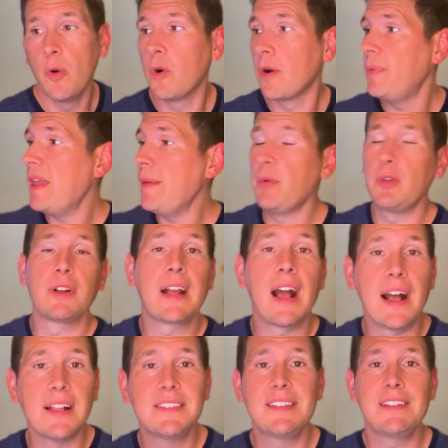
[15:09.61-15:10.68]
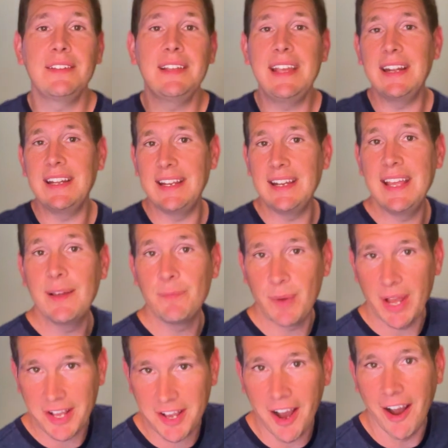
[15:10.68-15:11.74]
where people are constantly getting hit
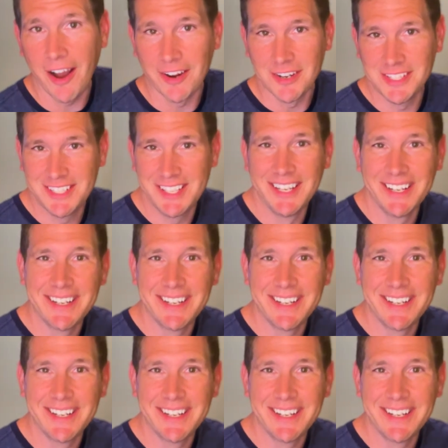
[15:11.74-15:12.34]
by cars